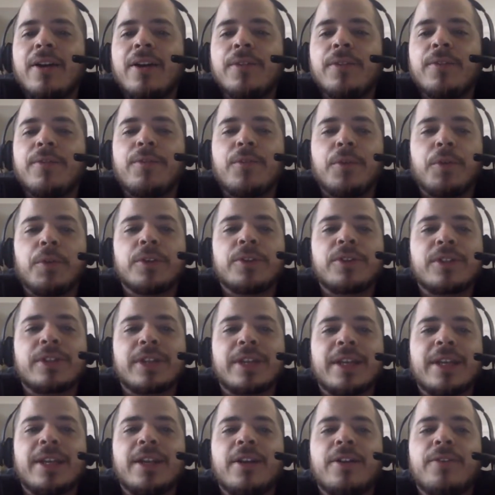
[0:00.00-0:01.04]
of the full
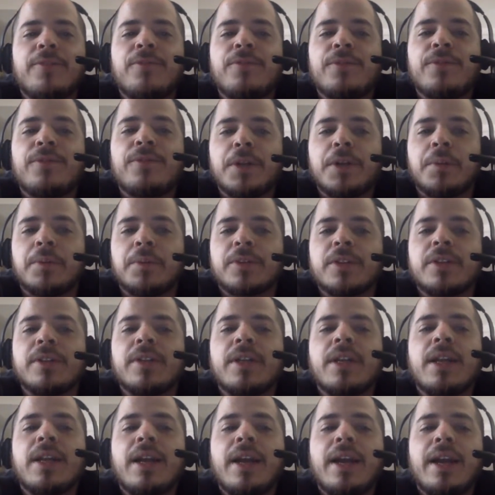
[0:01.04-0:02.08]
slate of films
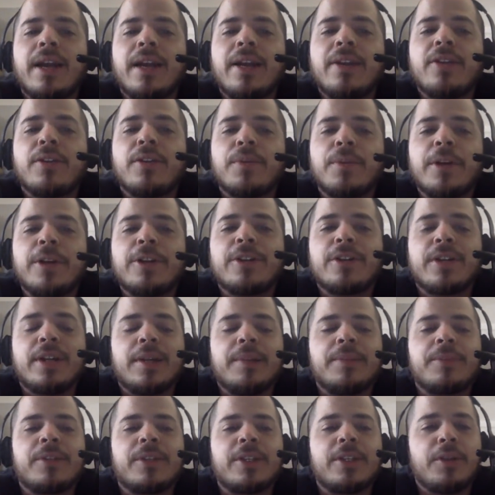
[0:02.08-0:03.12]
and original
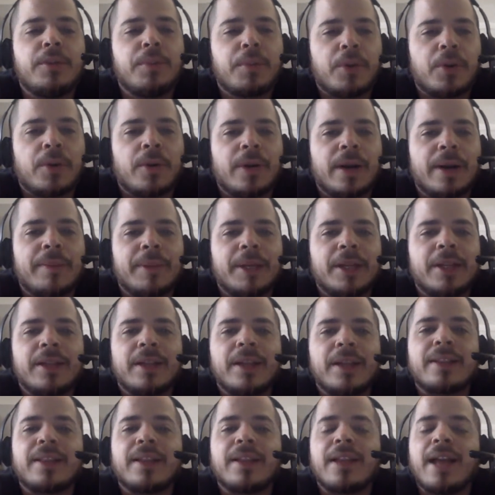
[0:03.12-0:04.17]
MCU programming,
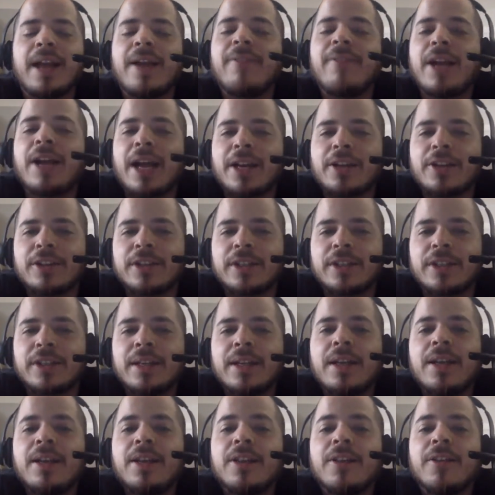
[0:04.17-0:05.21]
like the live action
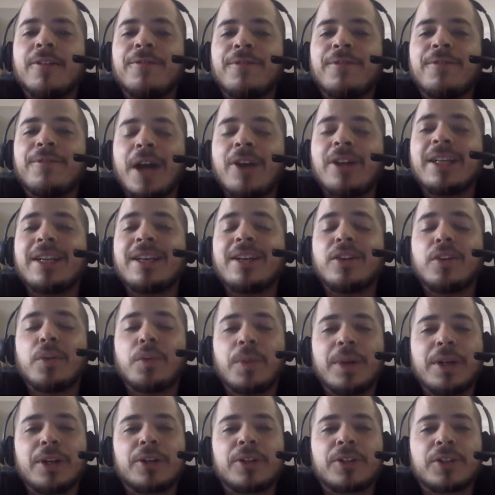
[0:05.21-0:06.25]
the Falcon and
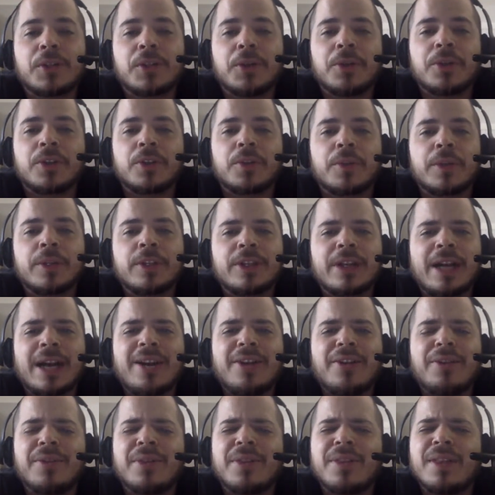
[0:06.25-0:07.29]
the Winter Soldier, which
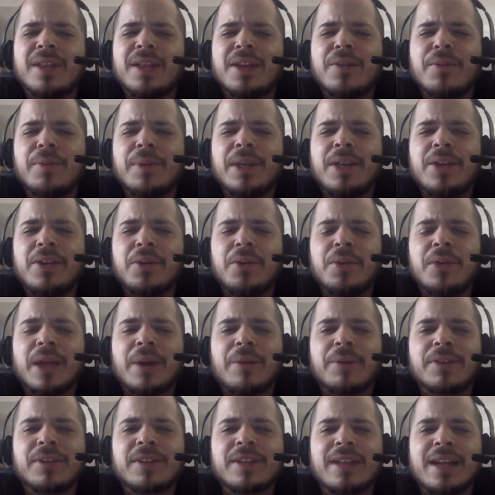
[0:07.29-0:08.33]
I don't think we knew
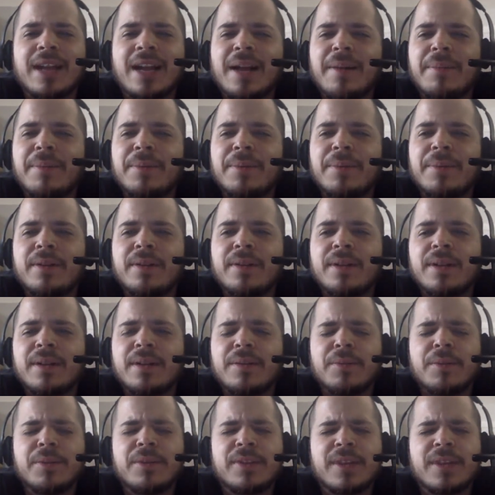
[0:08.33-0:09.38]
that was going to happen.
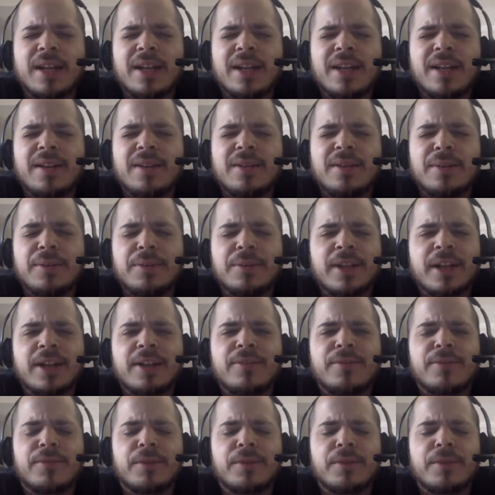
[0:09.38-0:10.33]
Was that was that